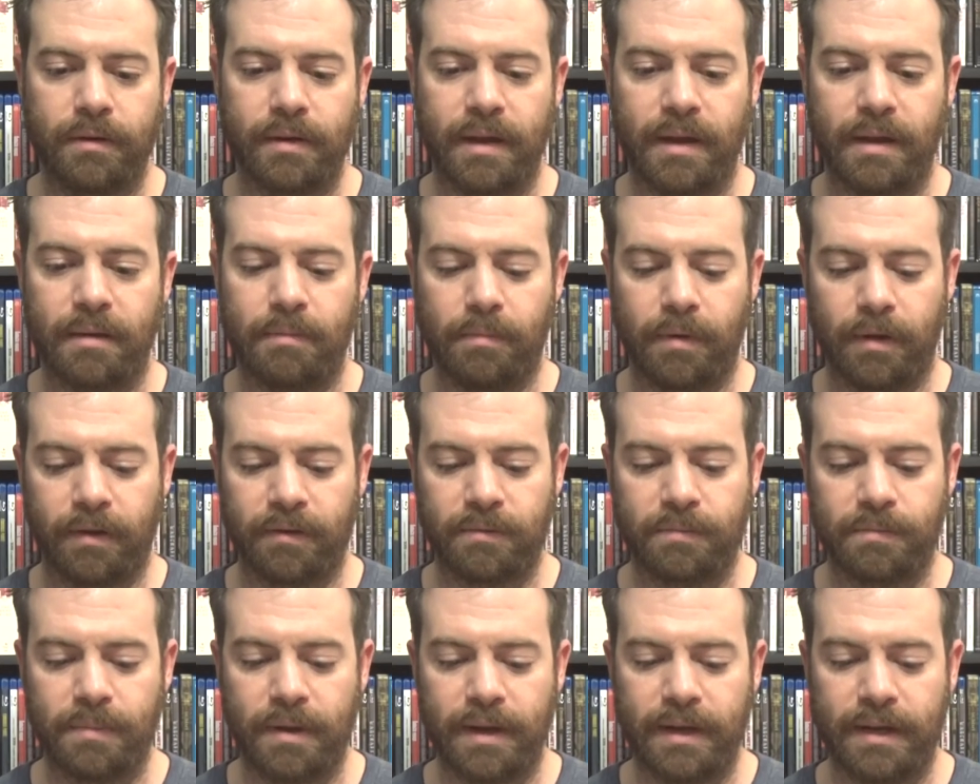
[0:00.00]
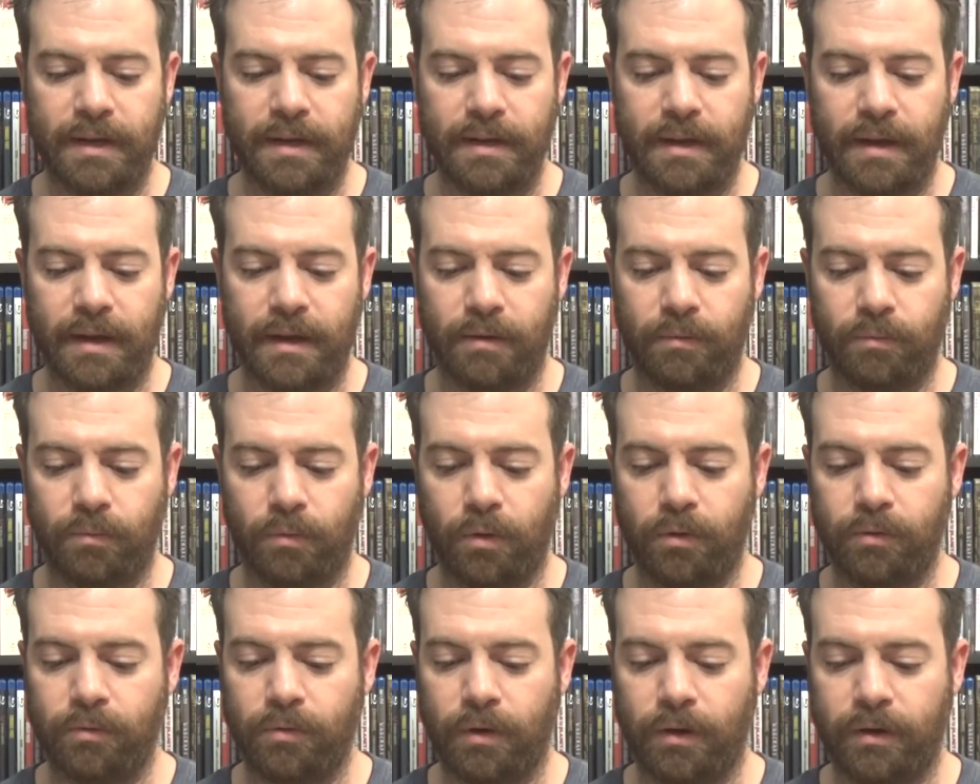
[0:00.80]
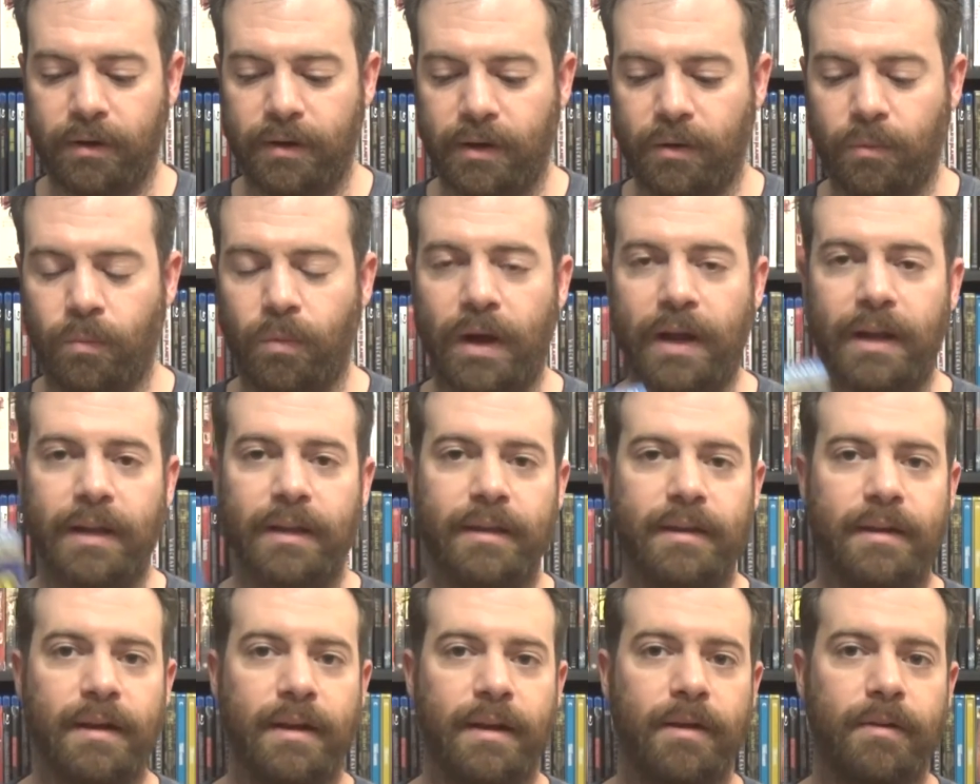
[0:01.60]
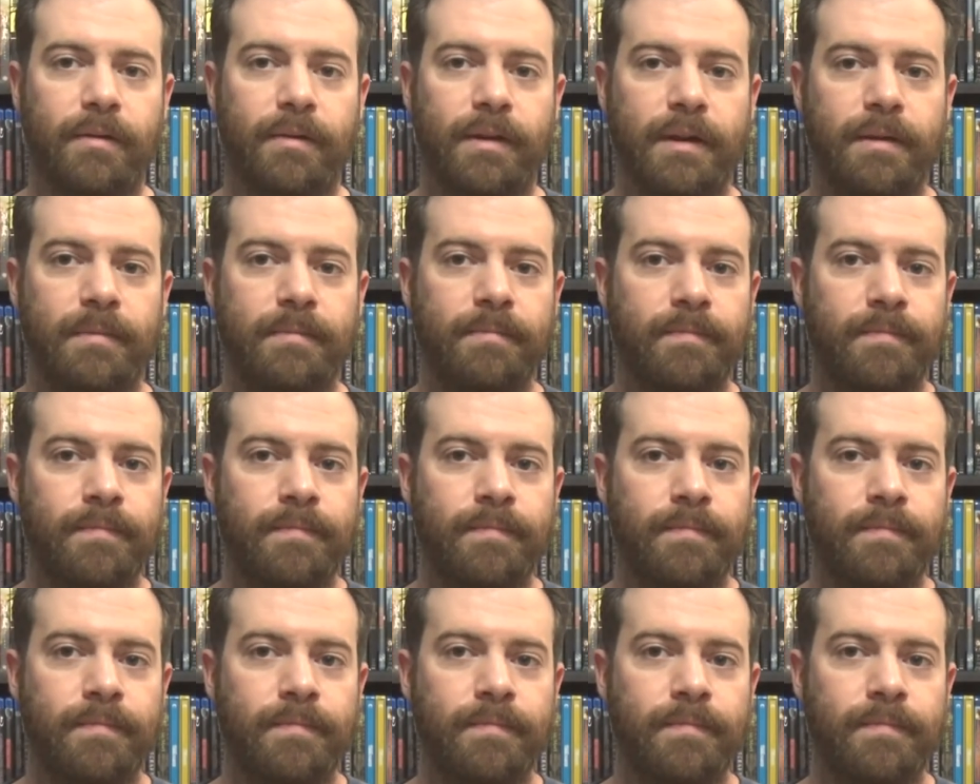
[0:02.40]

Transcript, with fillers: and Bugs Bunny and Roadrunner and Wile E. Coyote.